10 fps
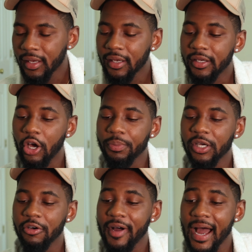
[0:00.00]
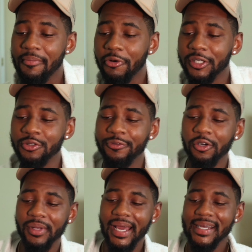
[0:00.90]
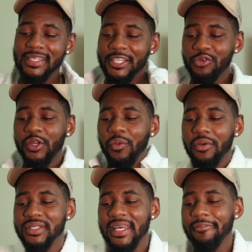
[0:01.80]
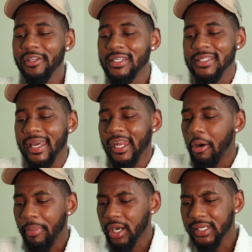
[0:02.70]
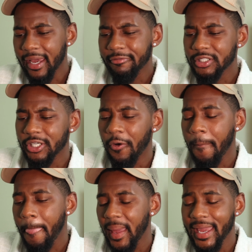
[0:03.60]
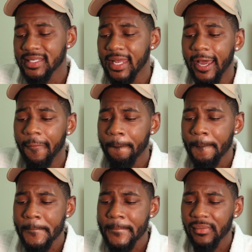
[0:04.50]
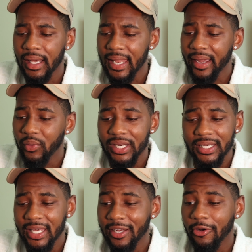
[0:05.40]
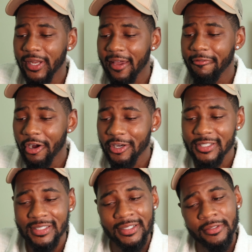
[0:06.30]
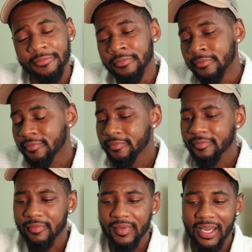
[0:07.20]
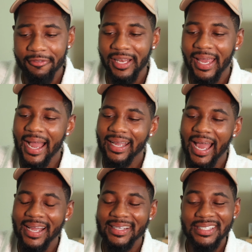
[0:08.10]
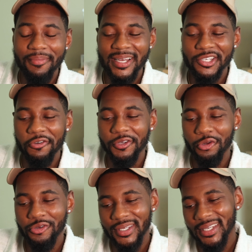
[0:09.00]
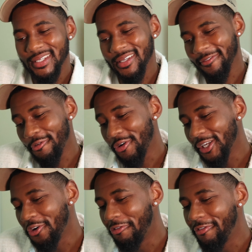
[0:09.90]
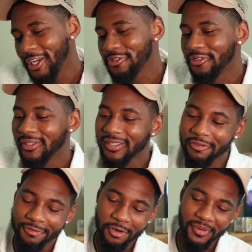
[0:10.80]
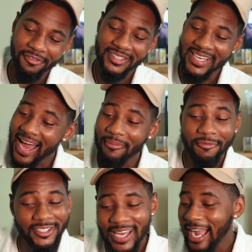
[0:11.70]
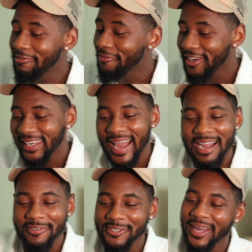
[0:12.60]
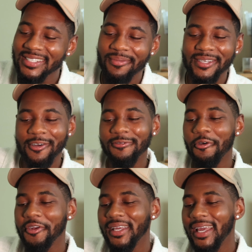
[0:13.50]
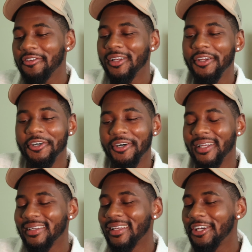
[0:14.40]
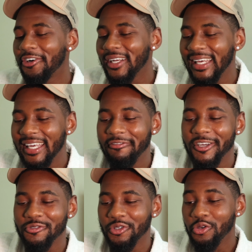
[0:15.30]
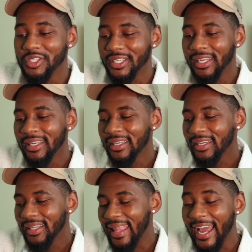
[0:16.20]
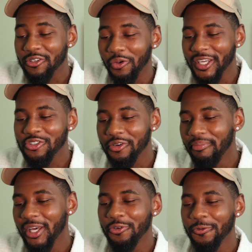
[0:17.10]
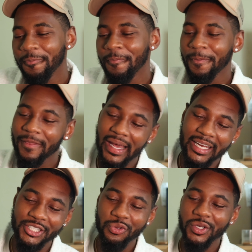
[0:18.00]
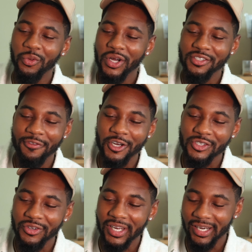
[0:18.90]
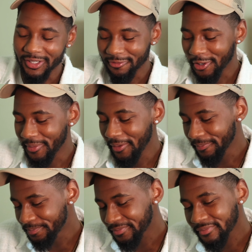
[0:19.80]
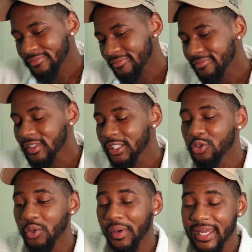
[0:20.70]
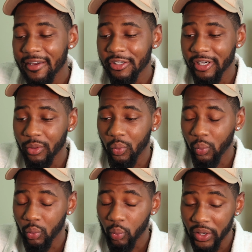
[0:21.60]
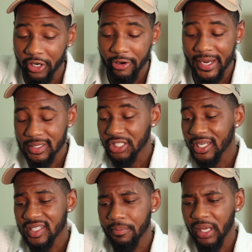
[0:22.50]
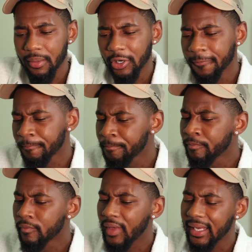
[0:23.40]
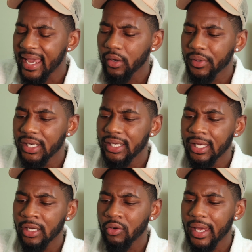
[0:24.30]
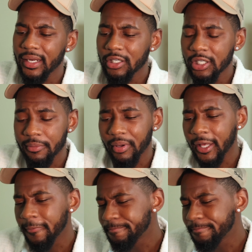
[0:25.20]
Dope little vibe on it, you feel me? Like I said, 21 was definitely the standout part of that for sure. Hands down. I like what he did on that verse. I feel like I could see myself using this for a little visual. You feel me? I'm a photographer, videographer, so I can see myself throwing together a little clean visual using the actual instrumental and then 21's verse on there. You feel me? 21 definitely went crazy. Justin Bieber, I like what he did on that hook, but